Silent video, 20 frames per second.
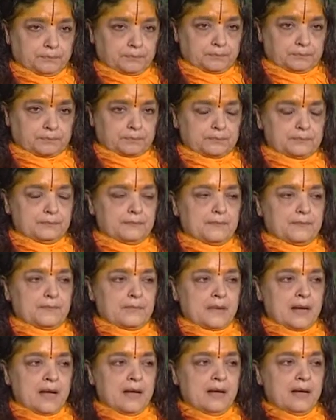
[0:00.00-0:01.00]

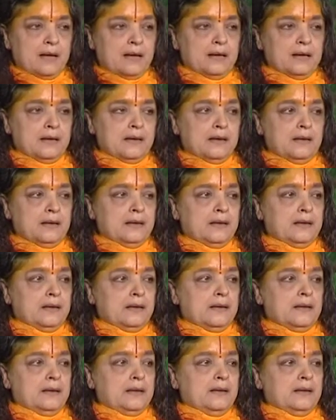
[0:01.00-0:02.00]

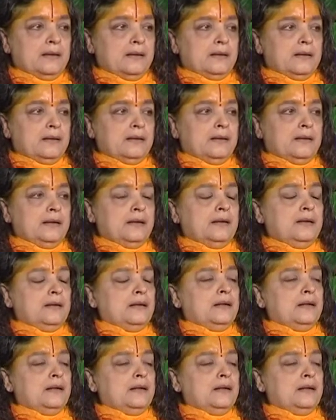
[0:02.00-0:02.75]
Nothing is said.